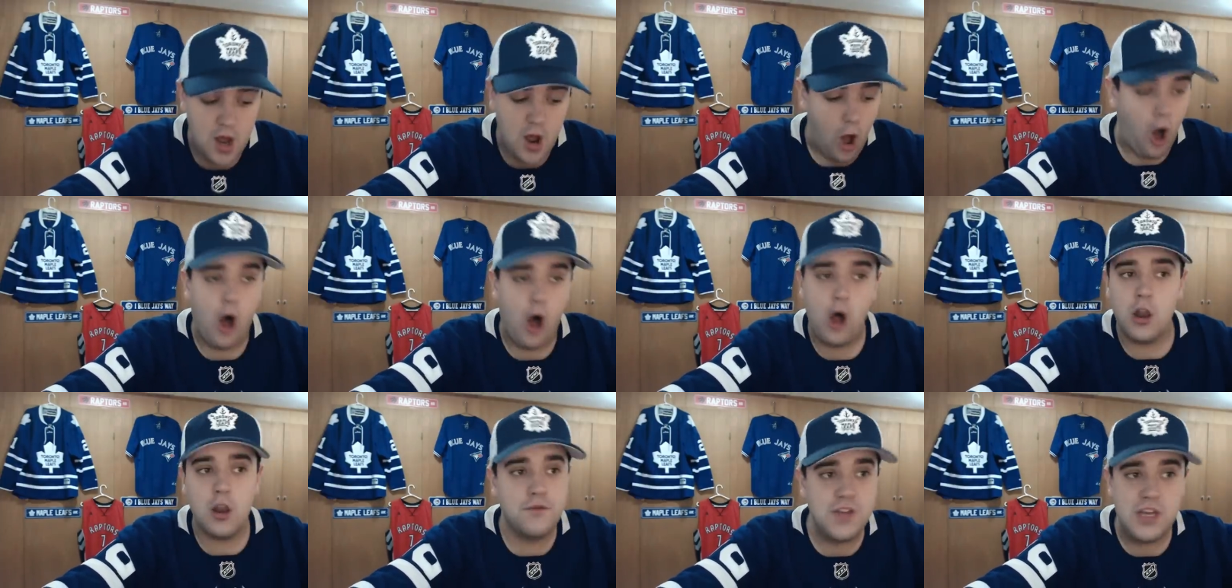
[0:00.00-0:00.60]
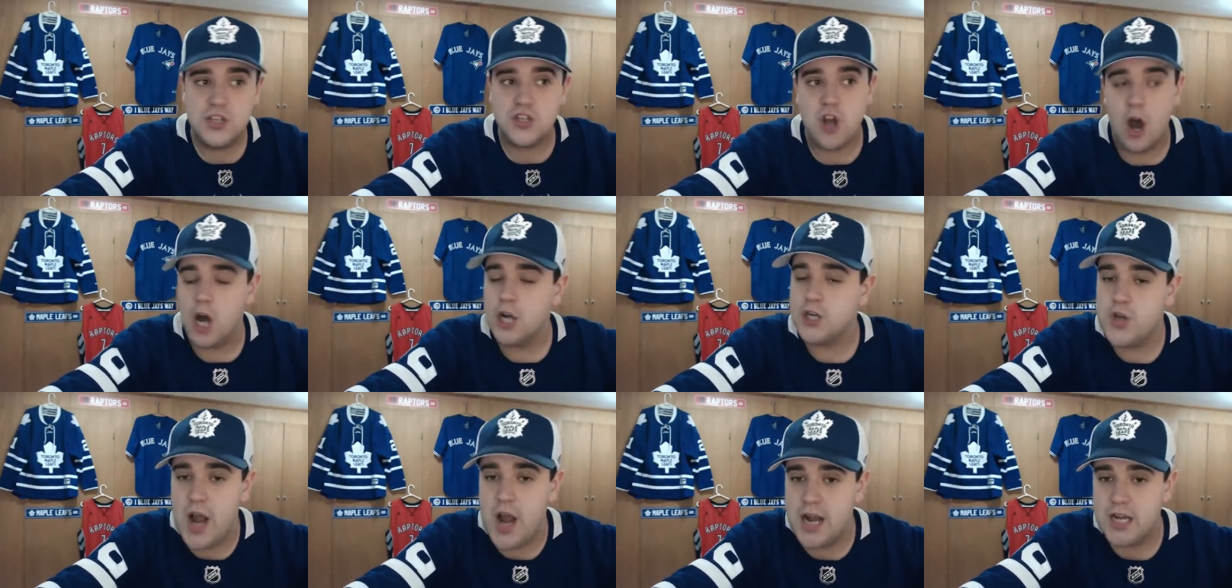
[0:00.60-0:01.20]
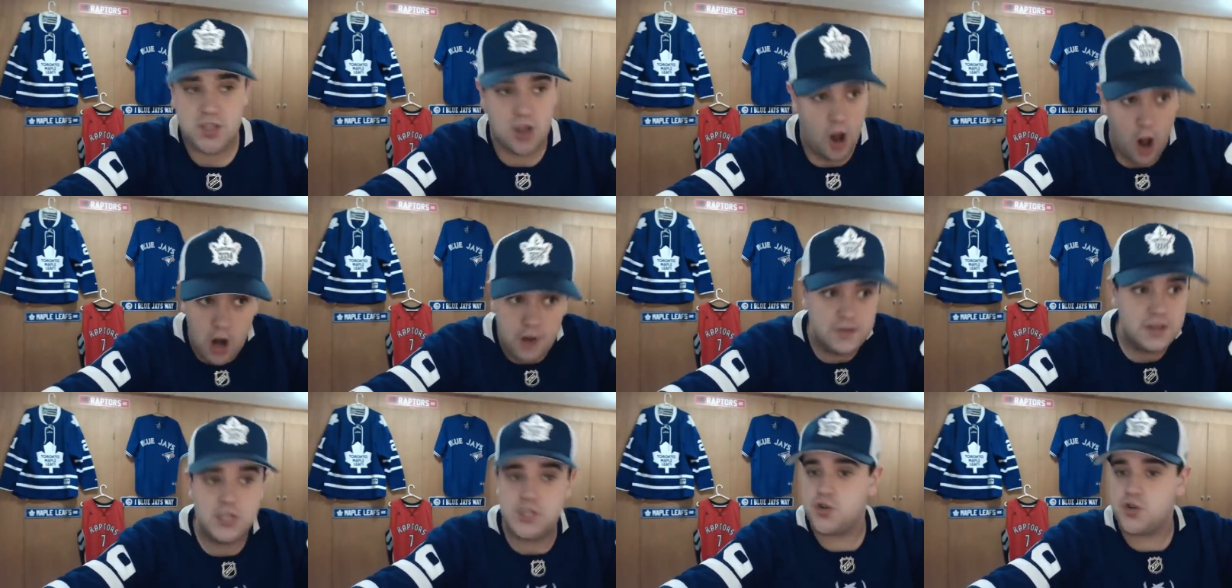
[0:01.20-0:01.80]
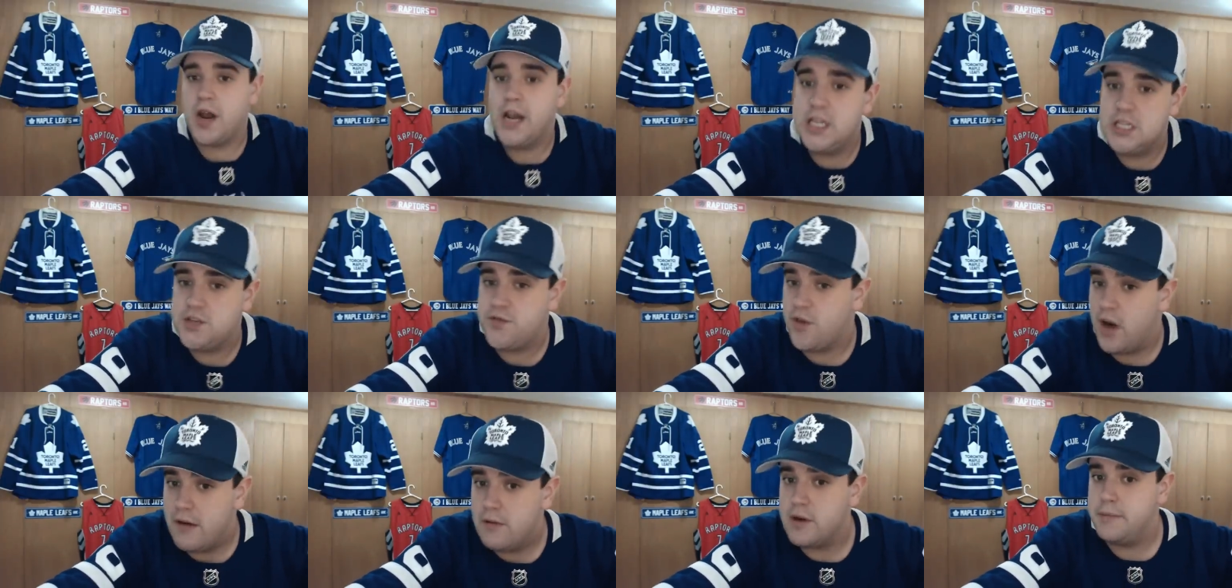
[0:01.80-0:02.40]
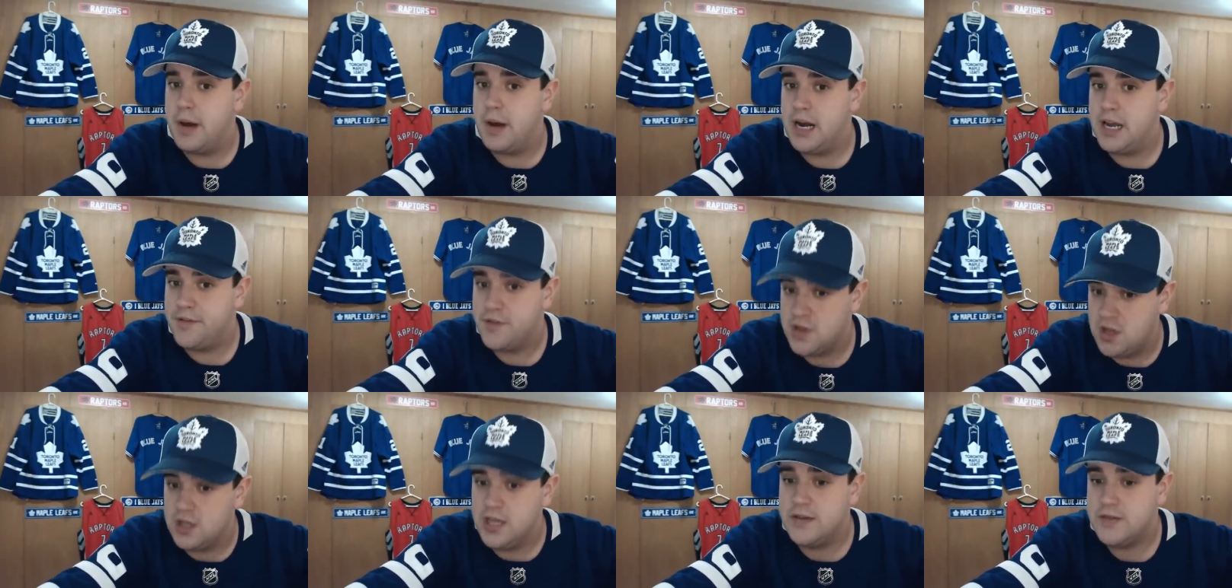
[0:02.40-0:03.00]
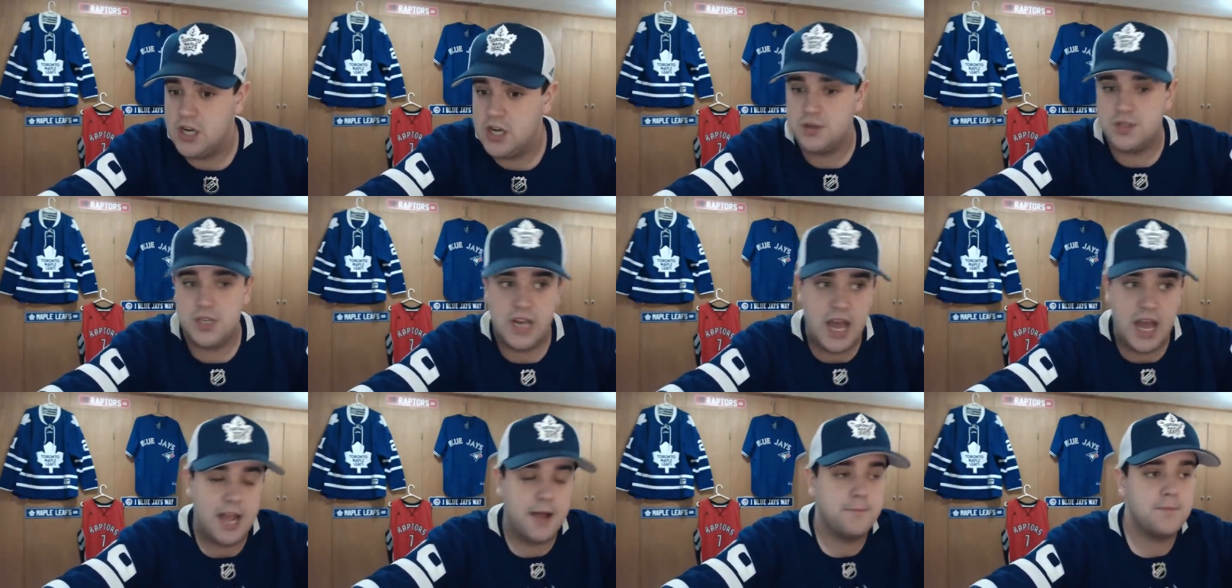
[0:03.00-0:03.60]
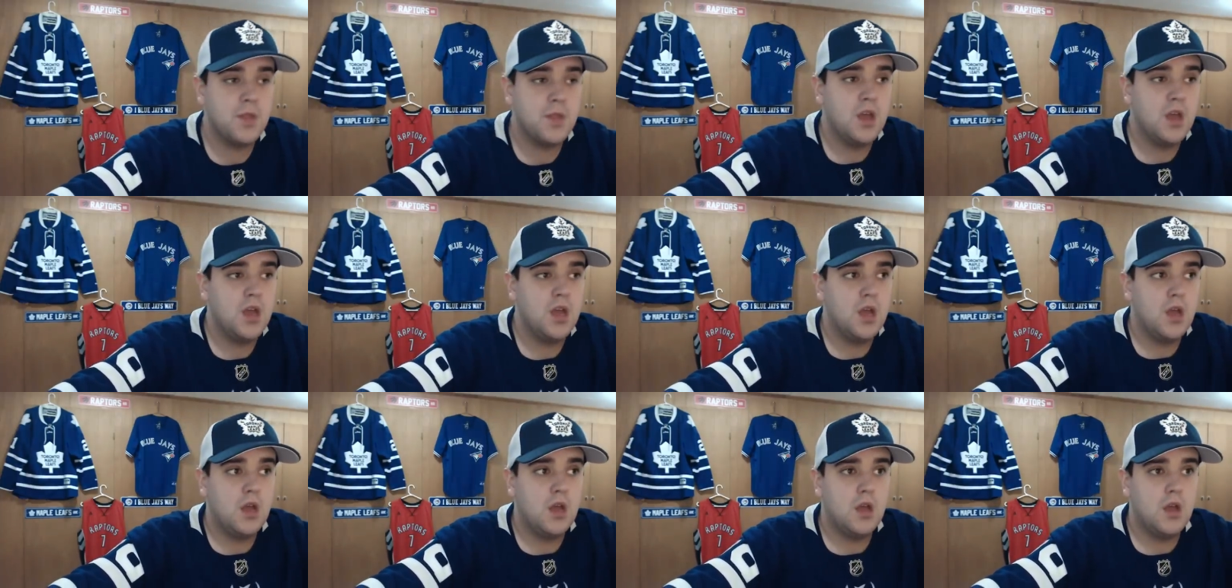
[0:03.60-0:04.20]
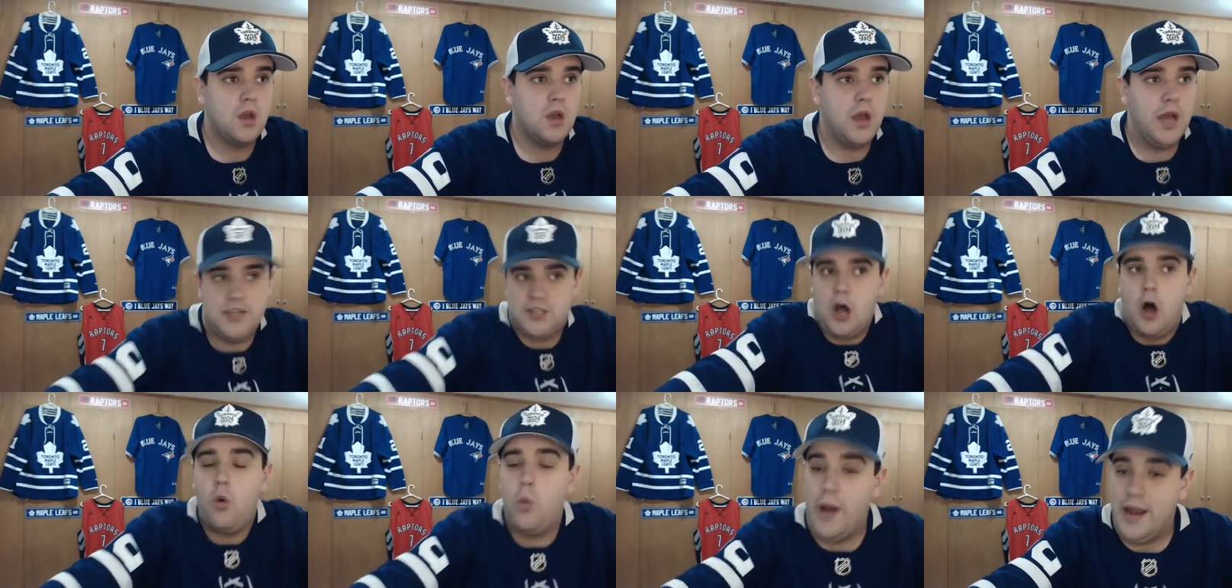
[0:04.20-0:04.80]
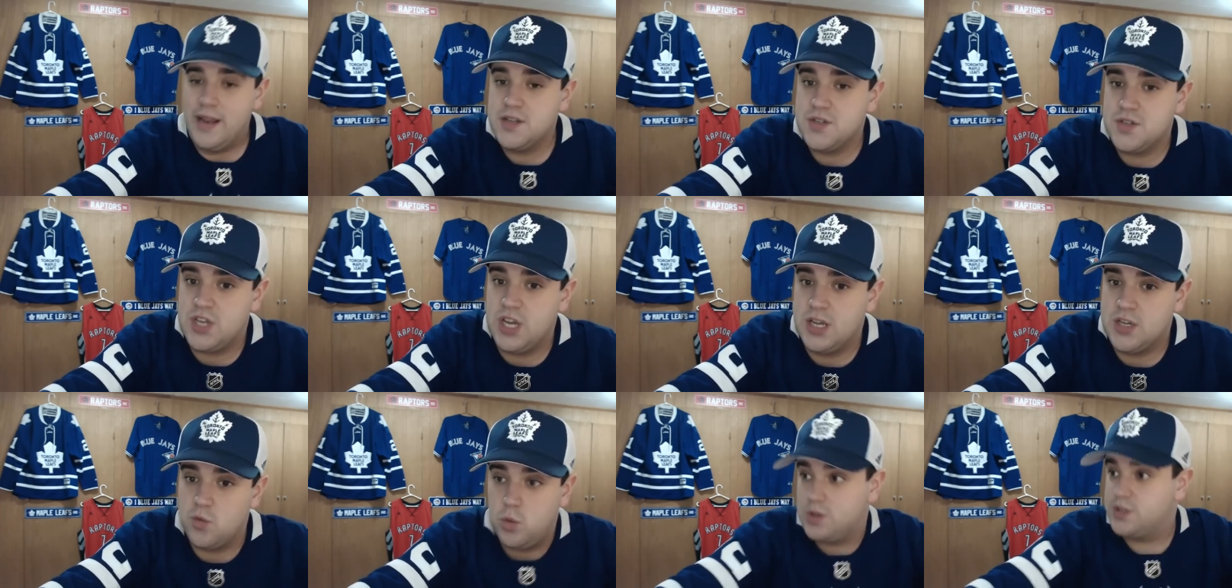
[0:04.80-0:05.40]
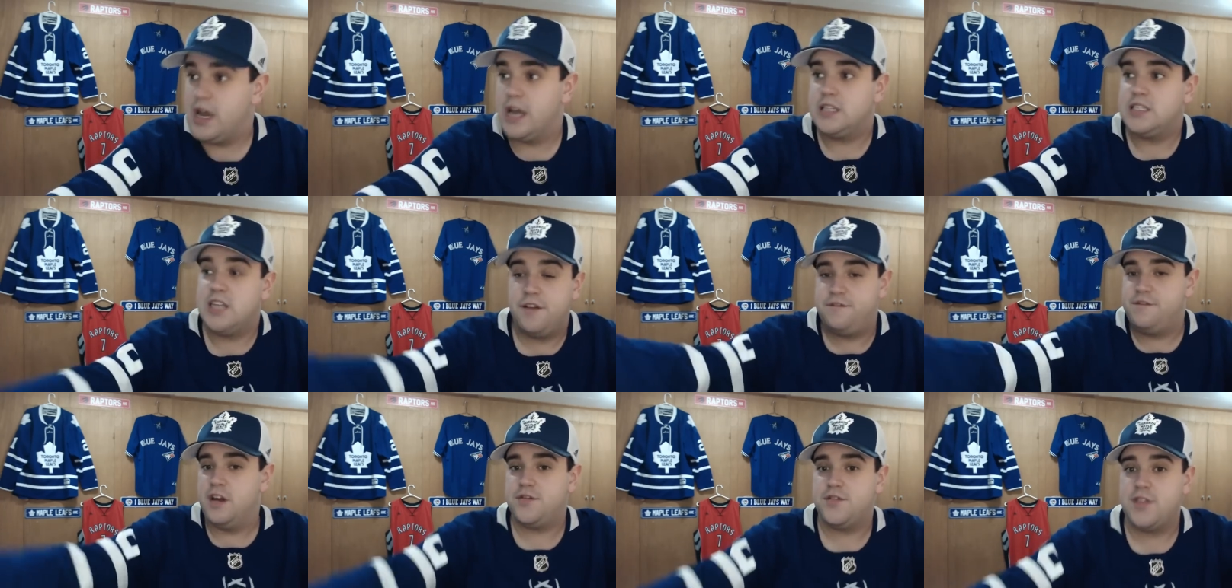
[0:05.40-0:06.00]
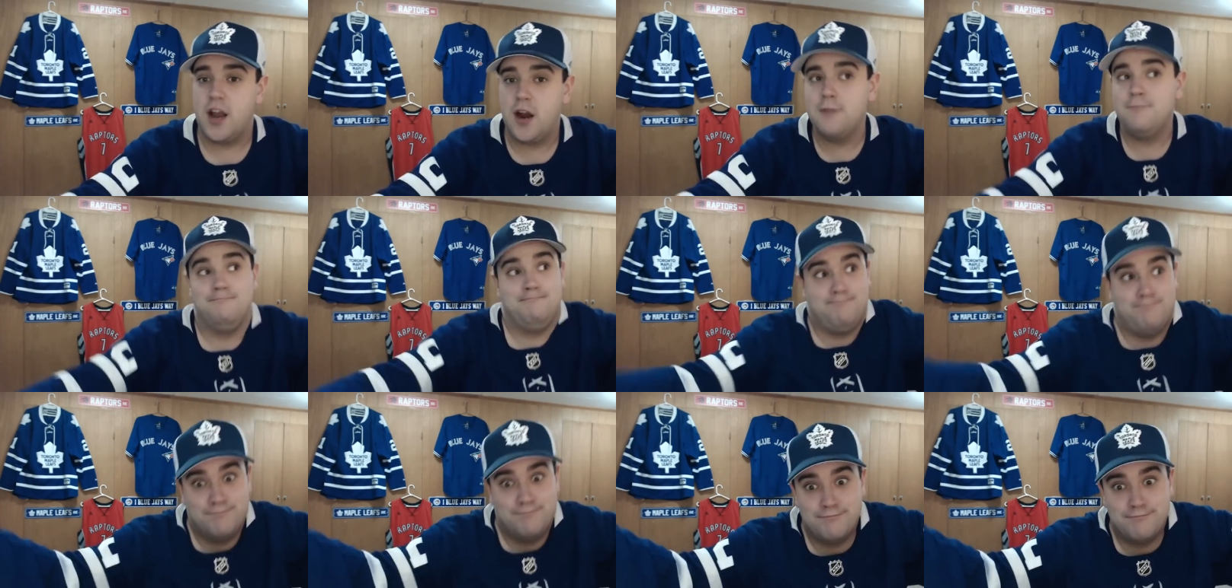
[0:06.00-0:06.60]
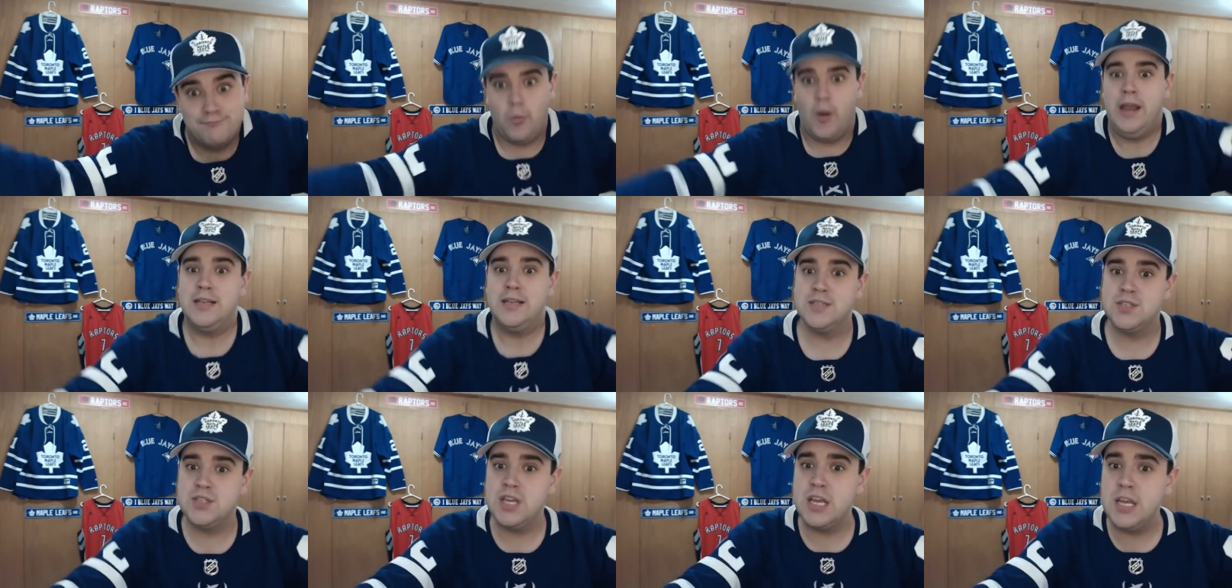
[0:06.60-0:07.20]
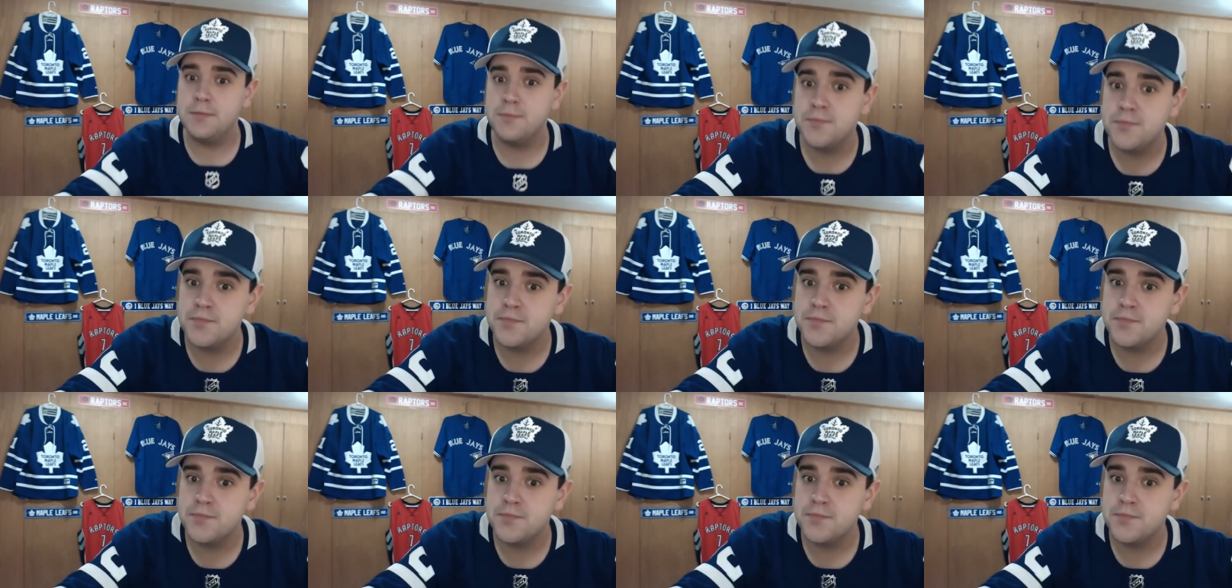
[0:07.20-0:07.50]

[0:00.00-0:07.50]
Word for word: All of these contracts, all of these trades for everybody for the Leafs here today is all wait and see. Will Zaitsev fit there? Wait and see.